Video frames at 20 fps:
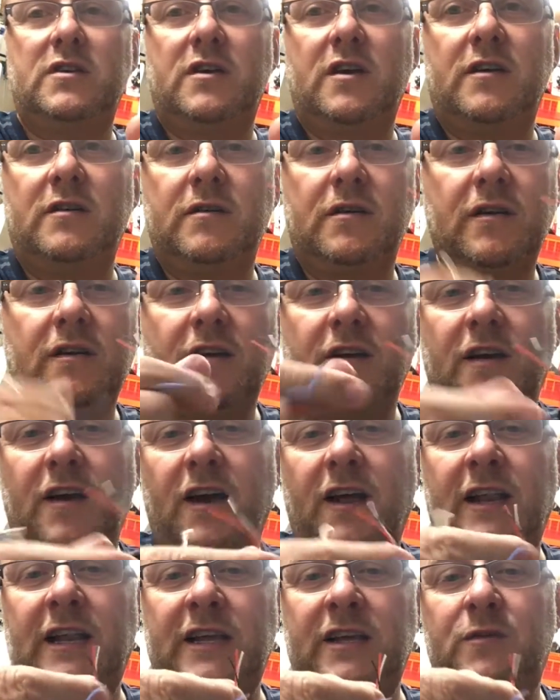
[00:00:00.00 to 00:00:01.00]
a
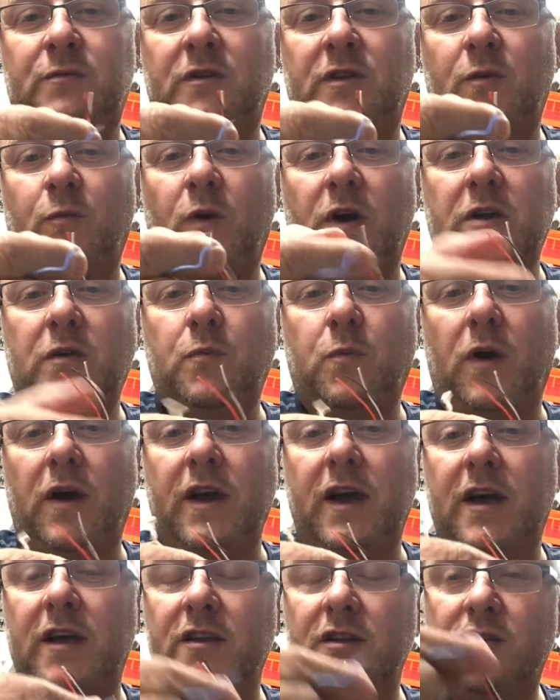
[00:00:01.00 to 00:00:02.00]
lead with a white
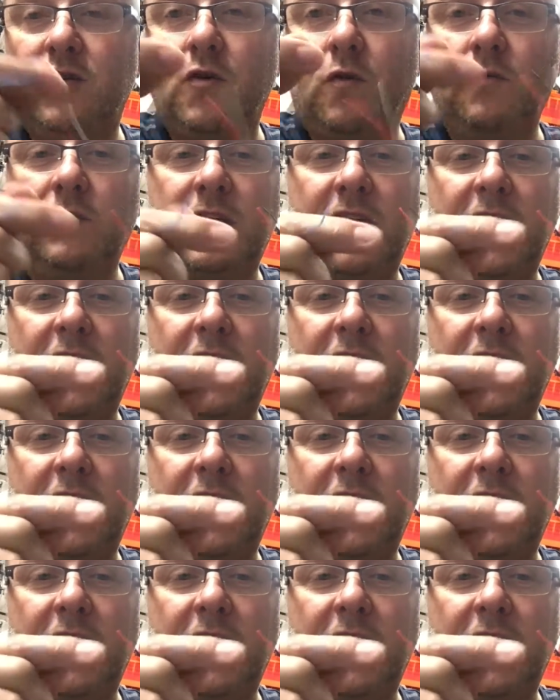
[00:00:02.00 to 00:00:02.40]
wire. Don't